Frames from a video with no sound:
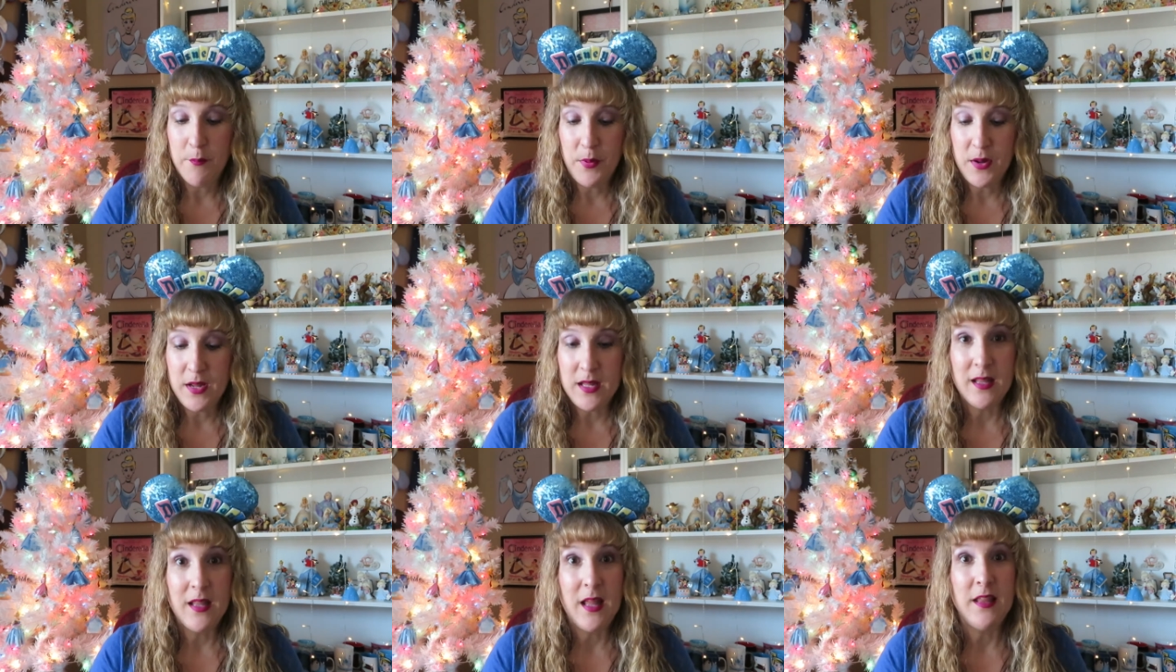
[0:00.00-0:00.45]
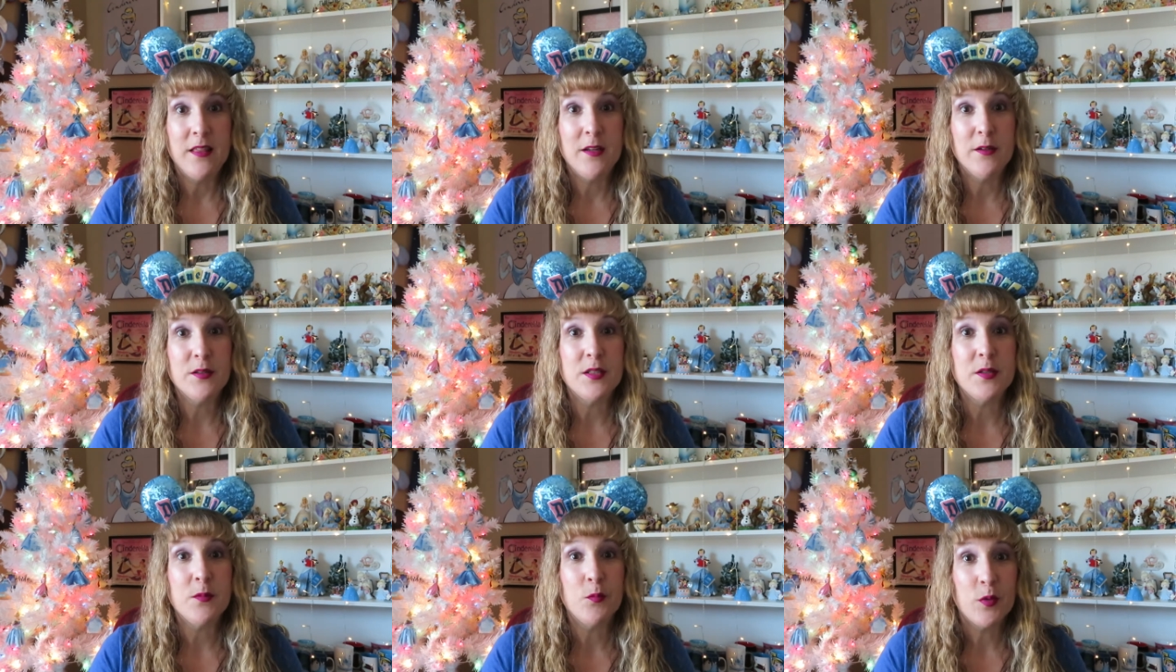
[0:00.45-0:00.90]
but
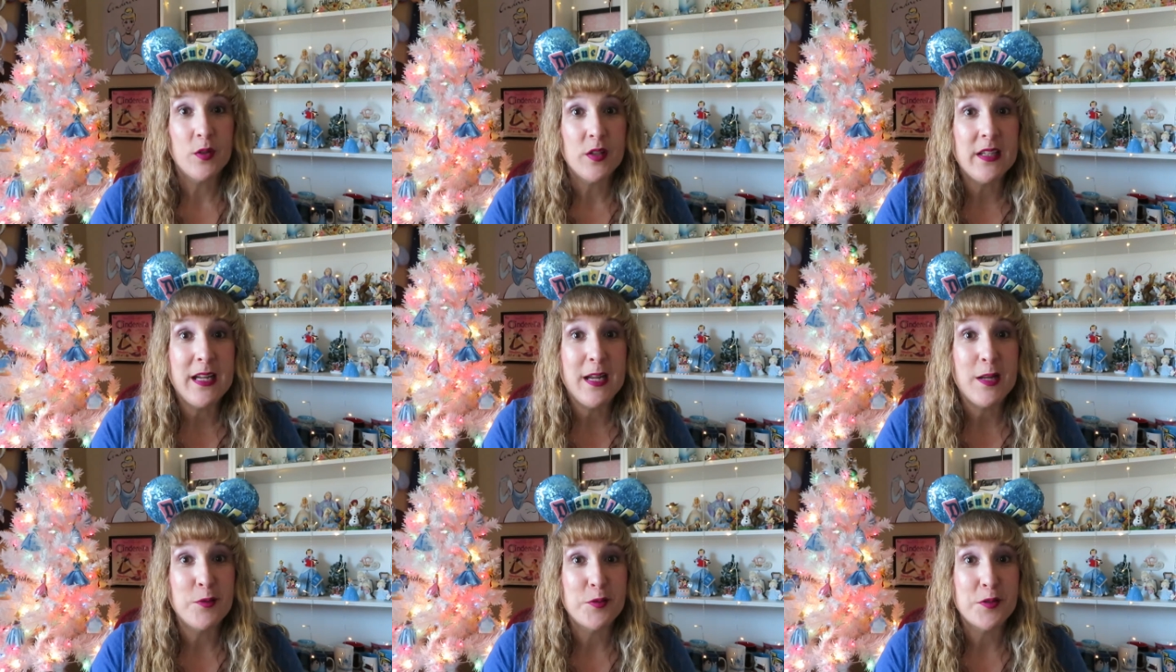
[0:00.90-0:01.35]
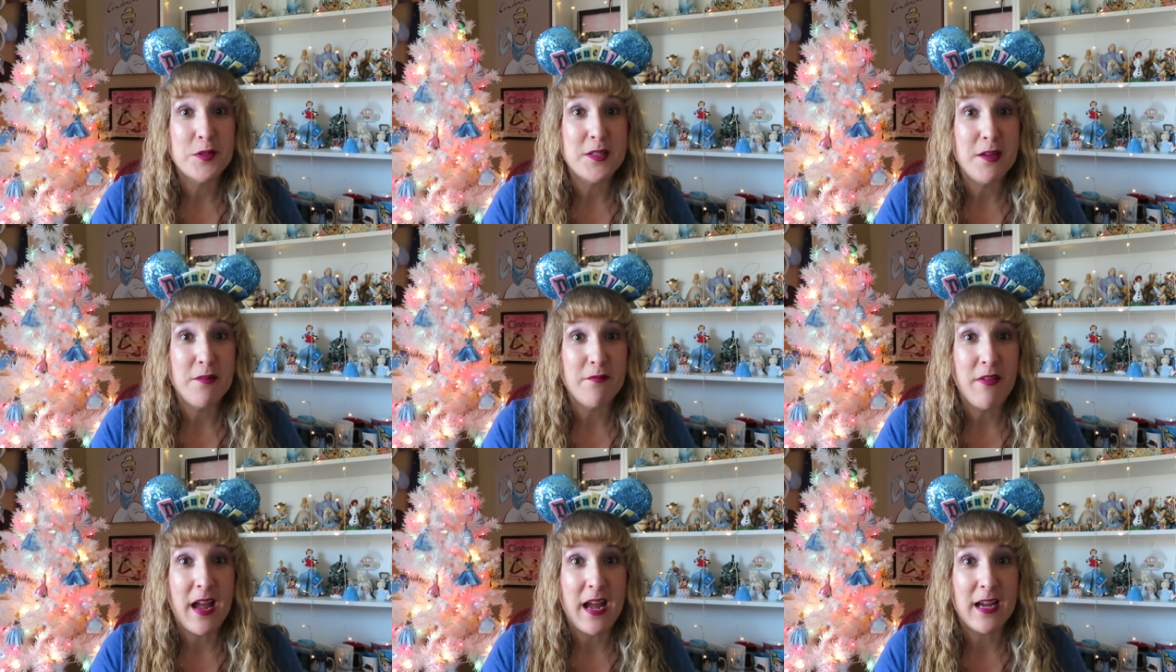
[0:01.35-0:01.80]
there's some really
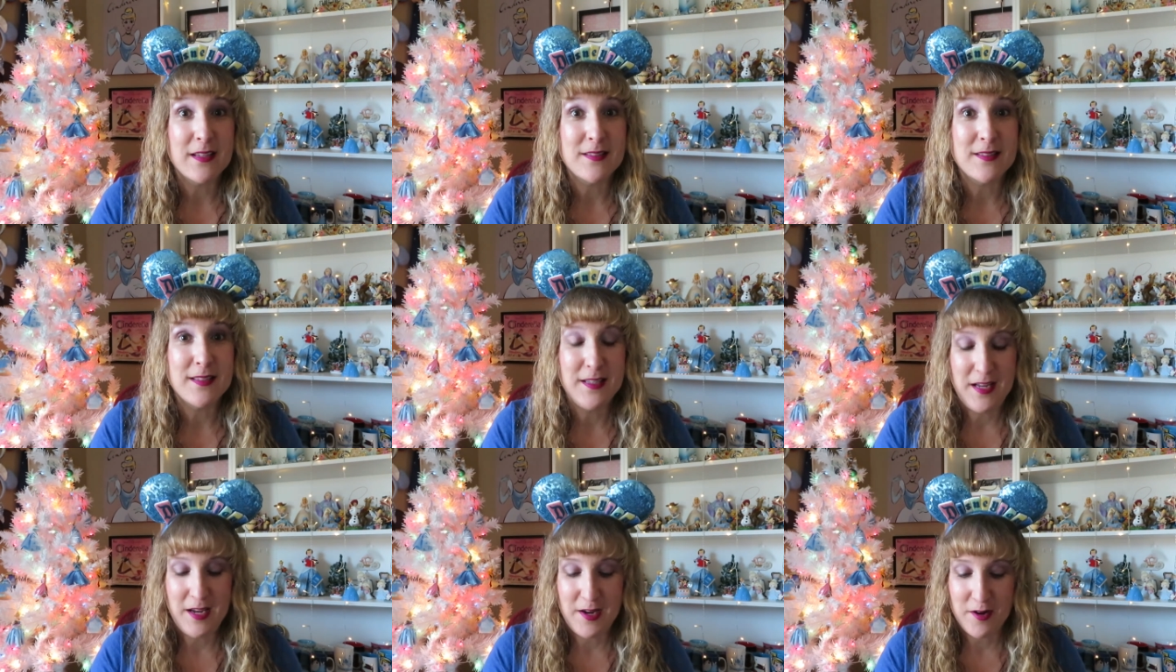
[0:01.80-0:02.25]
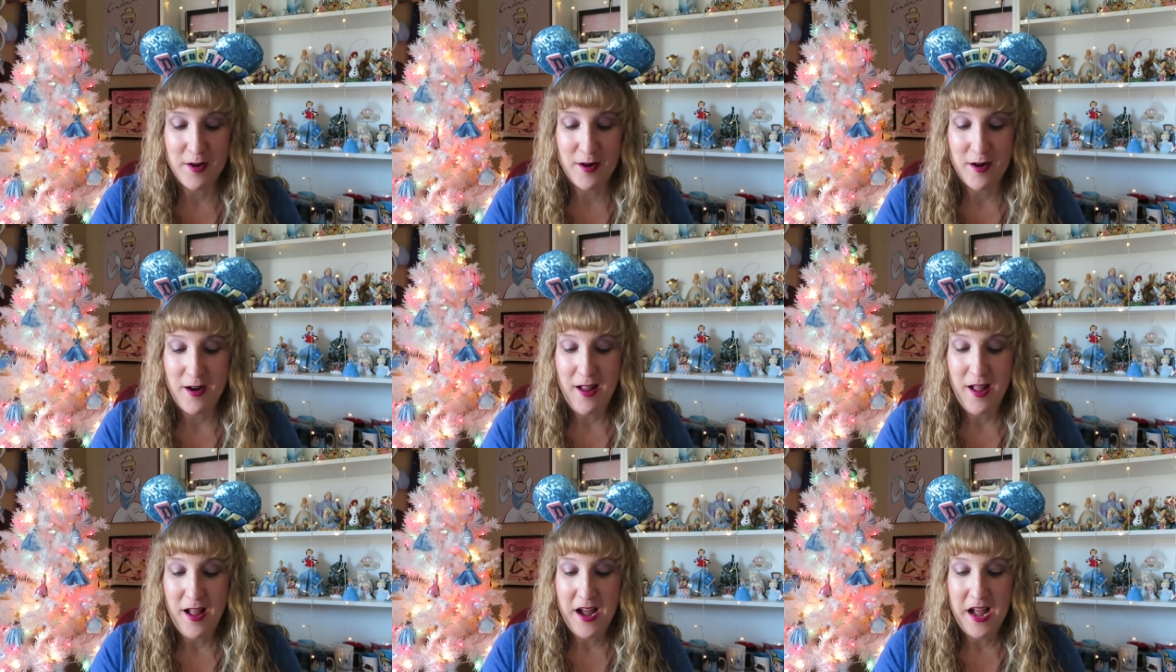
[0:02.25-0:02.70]
interesting facts in
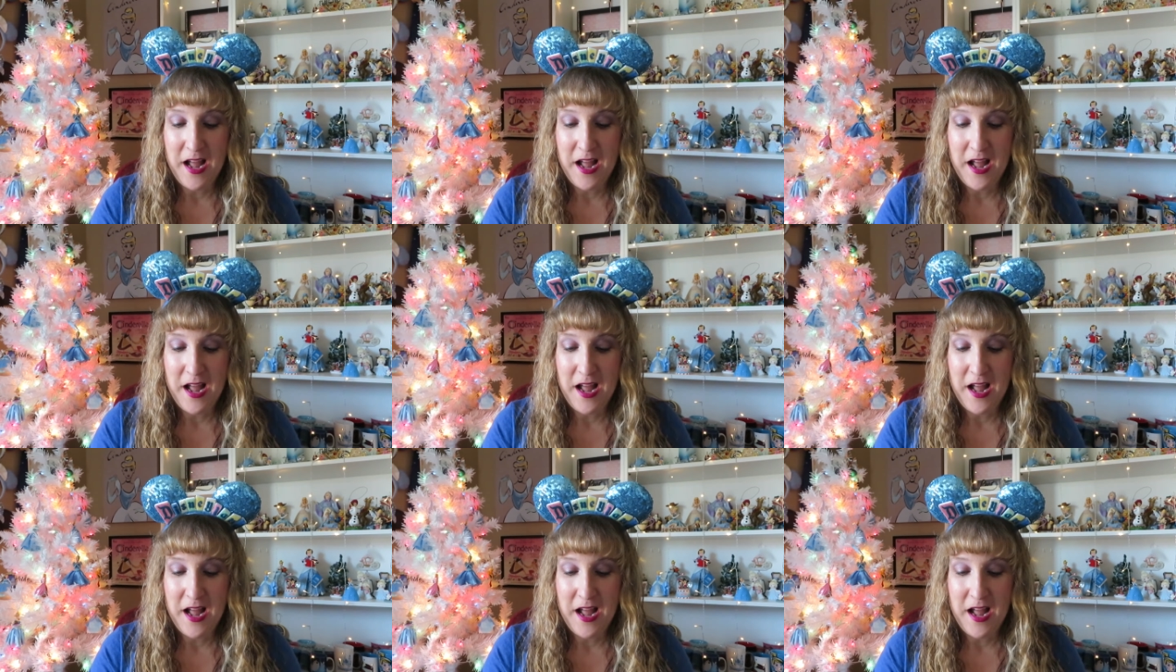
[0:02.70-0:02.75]
here.